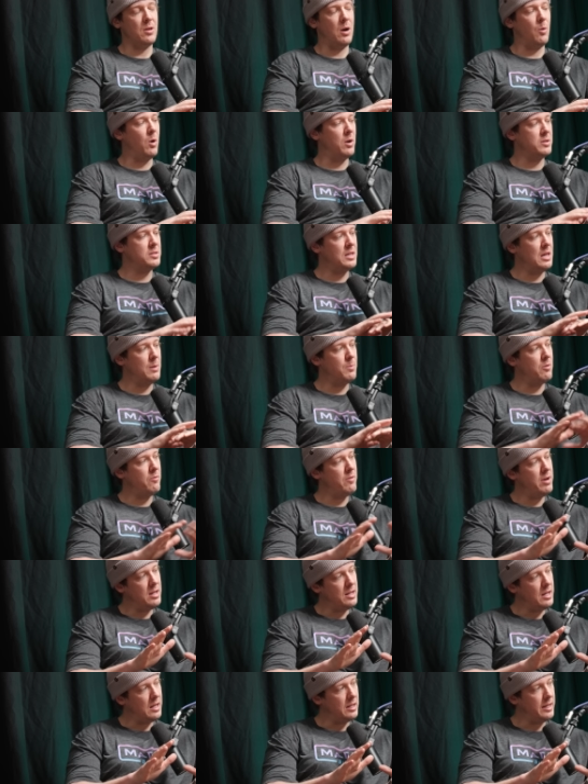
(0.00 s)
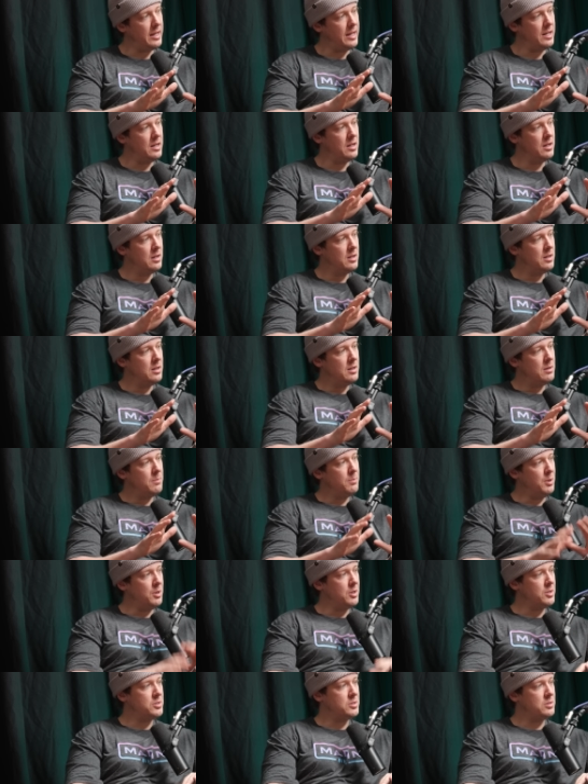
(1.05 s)
So I wanted to keep it really clean.
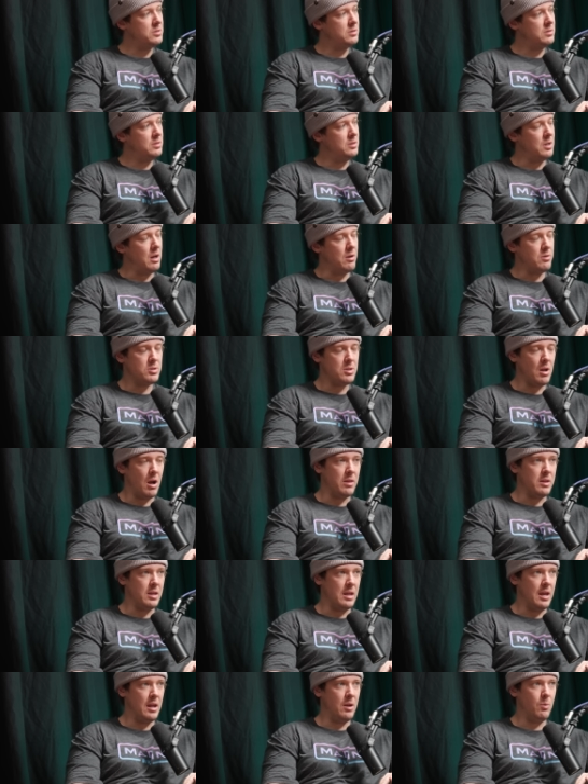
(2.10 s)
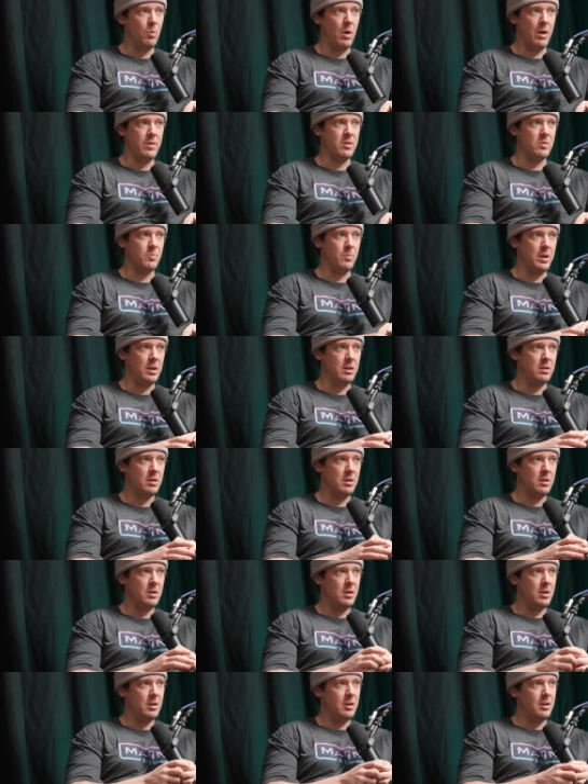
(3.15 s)
Plus, you know, start of the year, weather's been
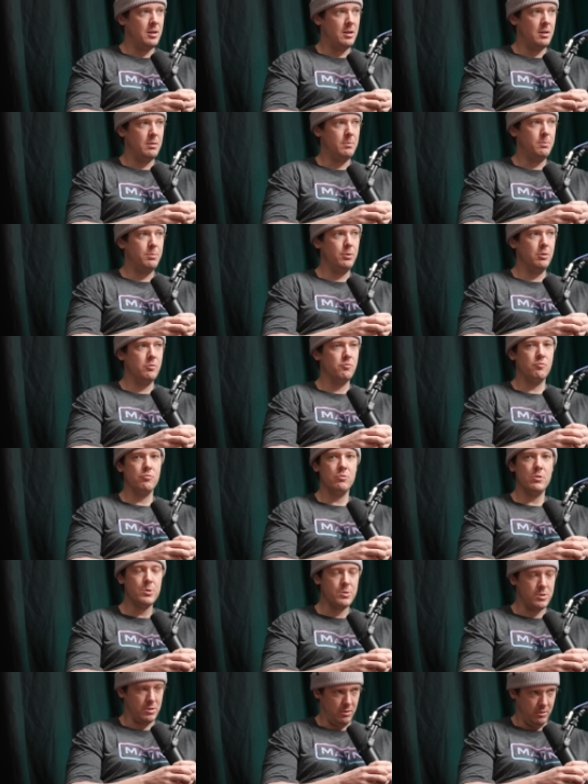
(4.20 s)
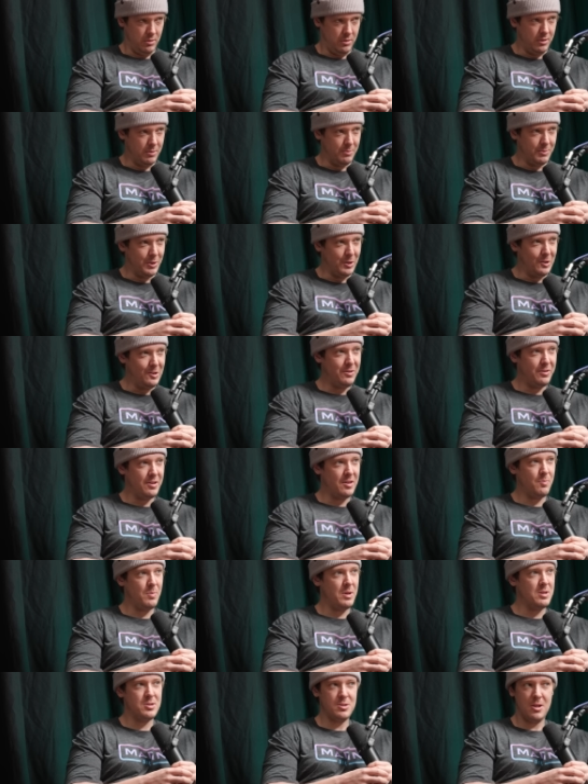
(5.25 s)
brutal up north. It's
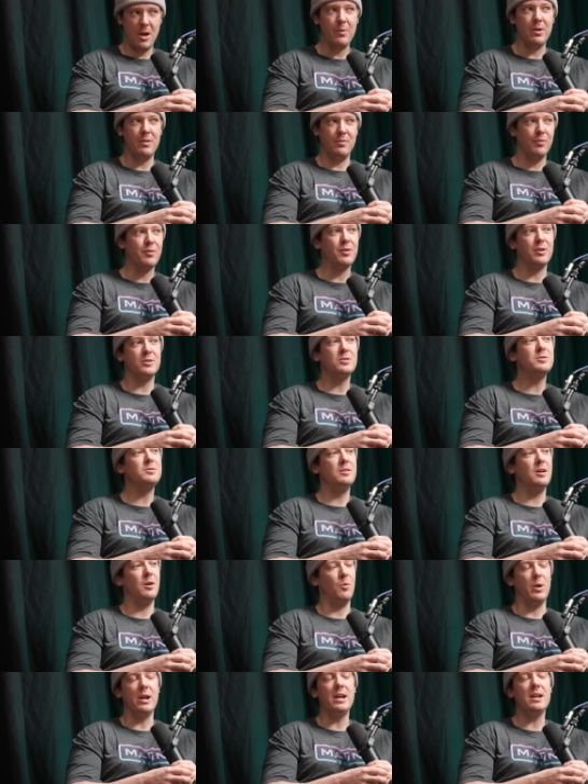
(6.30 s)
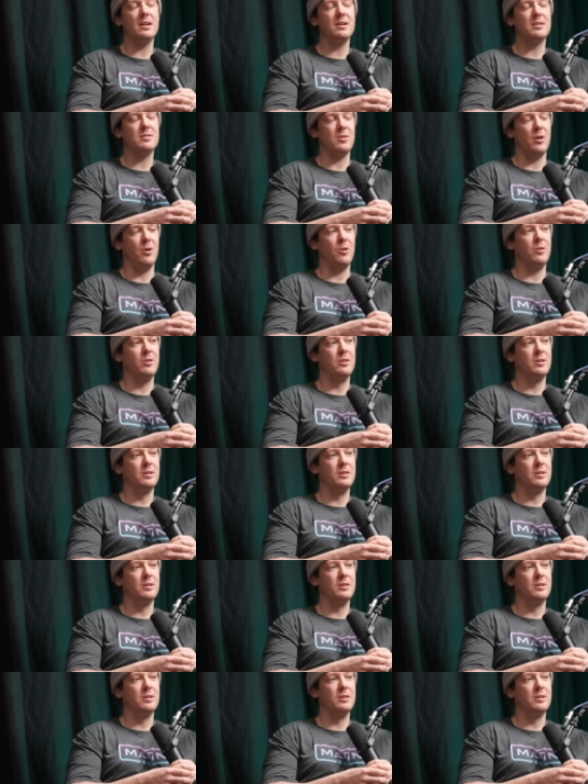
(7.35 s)
been snowing for a week, so